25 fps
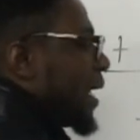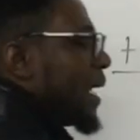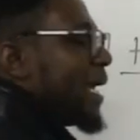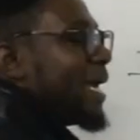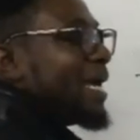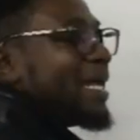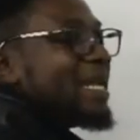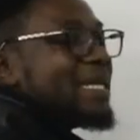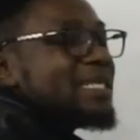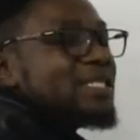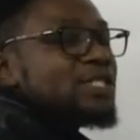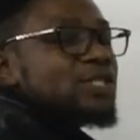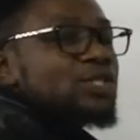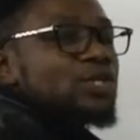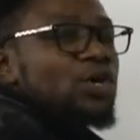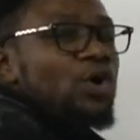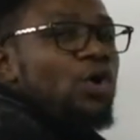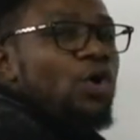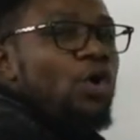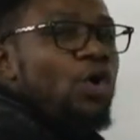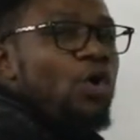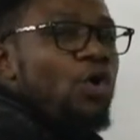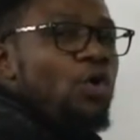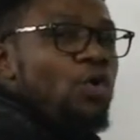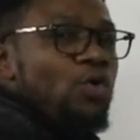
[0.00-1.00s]
It
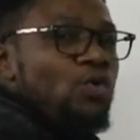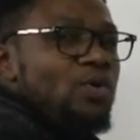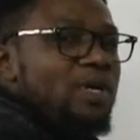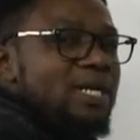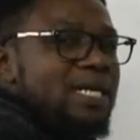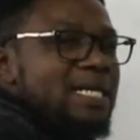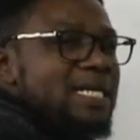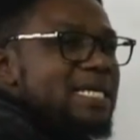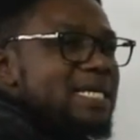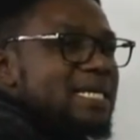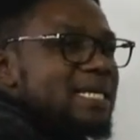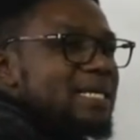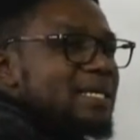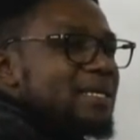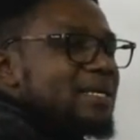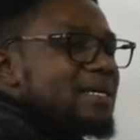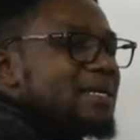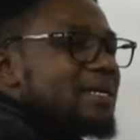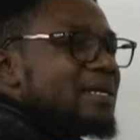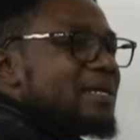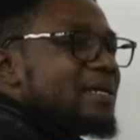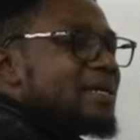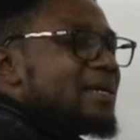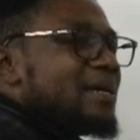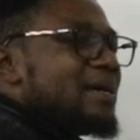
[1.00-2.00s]
is
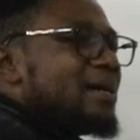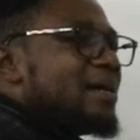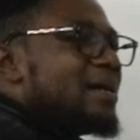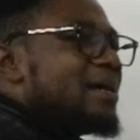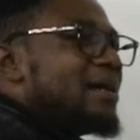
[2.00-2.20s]
only